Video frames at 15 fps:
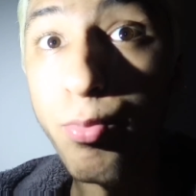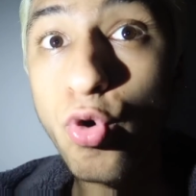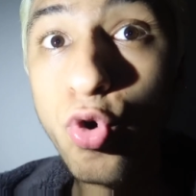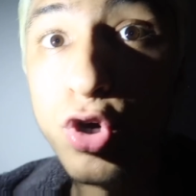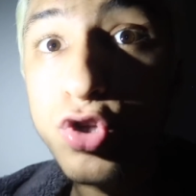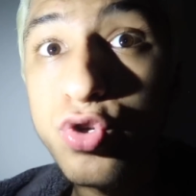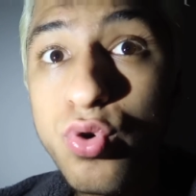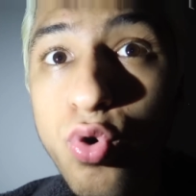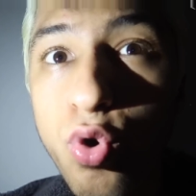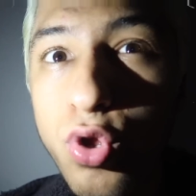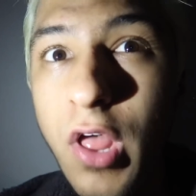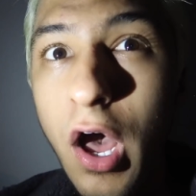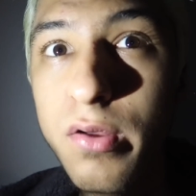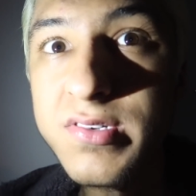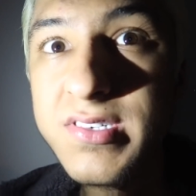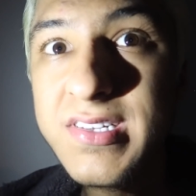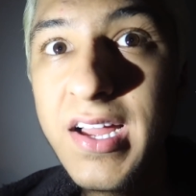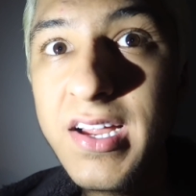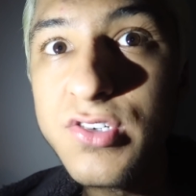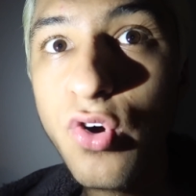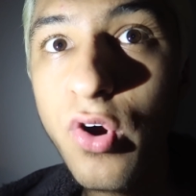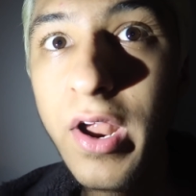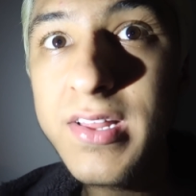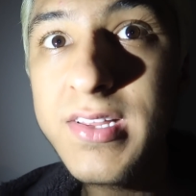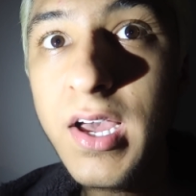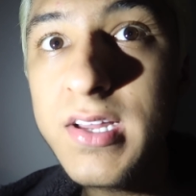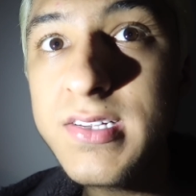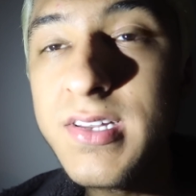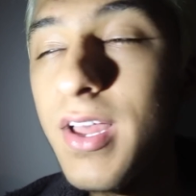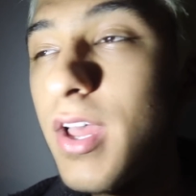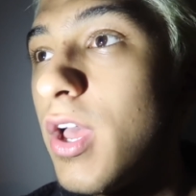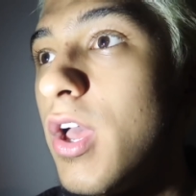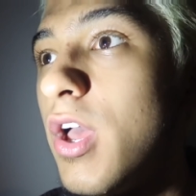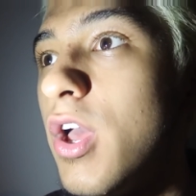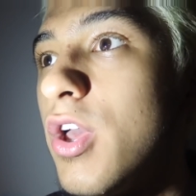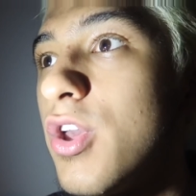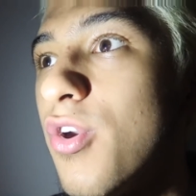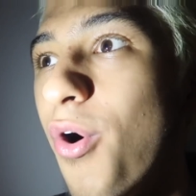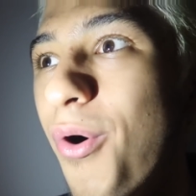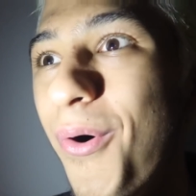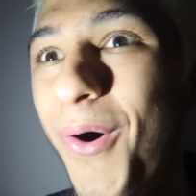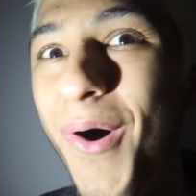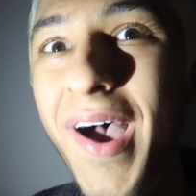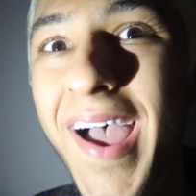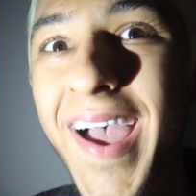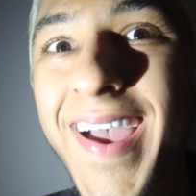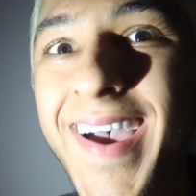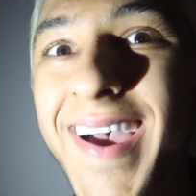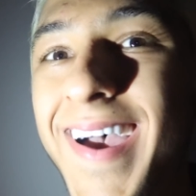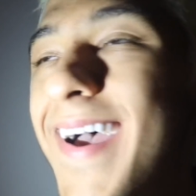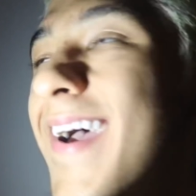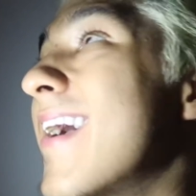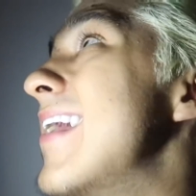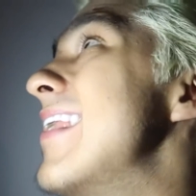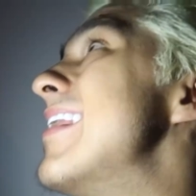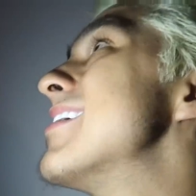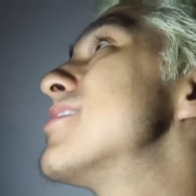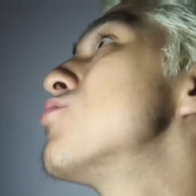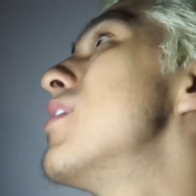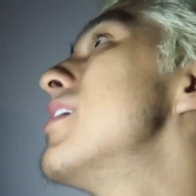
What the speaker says: Going to go downstairs, all right guys? Yo, let's